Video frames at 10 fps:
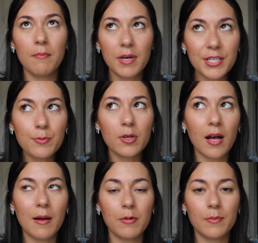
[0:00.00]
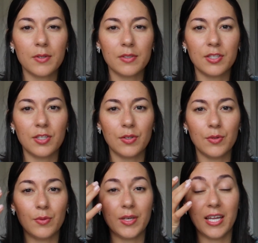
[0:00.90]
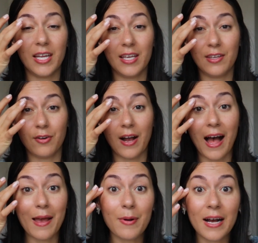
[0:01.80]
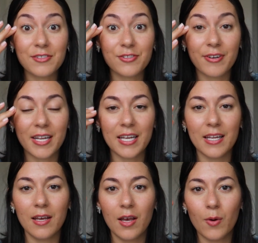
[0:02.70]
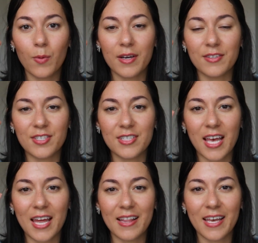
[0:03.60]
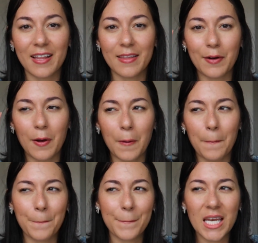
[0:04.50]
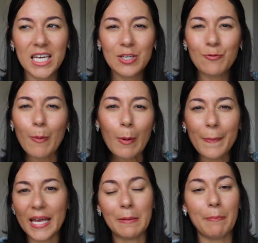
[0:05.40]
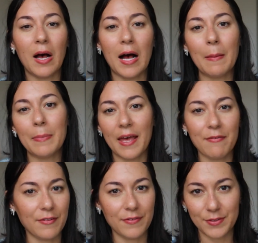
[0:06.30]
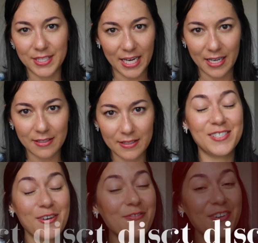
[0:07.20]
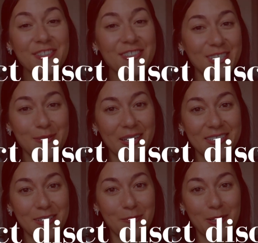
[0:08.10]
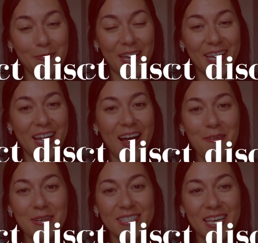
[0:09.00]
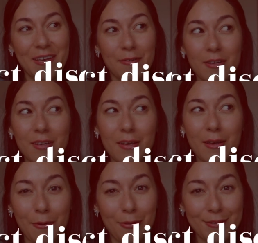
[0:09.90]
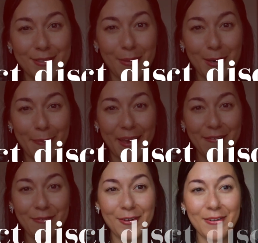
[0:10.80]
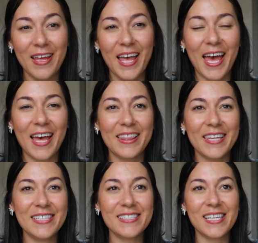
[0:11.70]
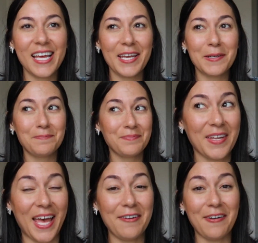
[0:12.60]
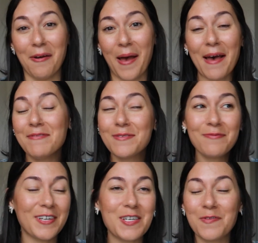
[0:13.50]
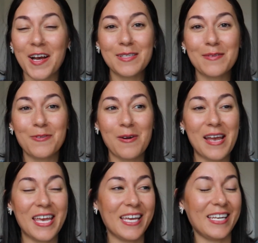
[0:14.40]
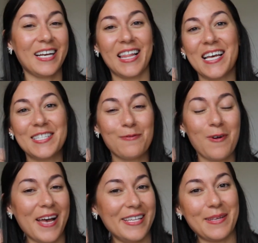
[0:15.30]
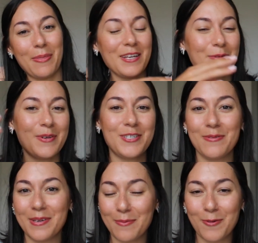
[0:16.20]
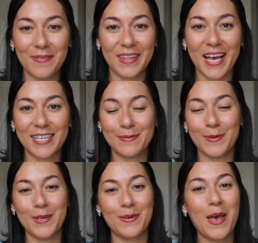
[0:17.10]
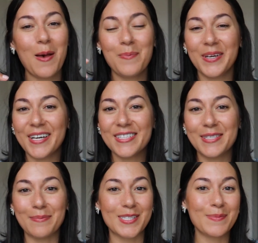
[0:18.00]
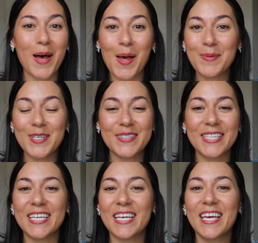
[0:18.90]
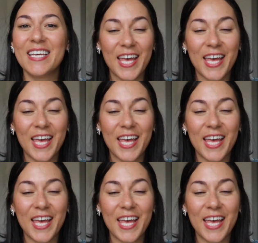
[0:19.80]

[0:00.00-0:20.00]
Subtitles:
much more comparable to getting your eyebrows threaded, where it's just kind of like a little rubber band pop every few seconds. So first, expect a little bit of pain. I always say if you're gonna go through something painful, at least I don't know, have some French fries beforehand, a glass of wine, something to put you in a more relaxed mood, put on some spa music.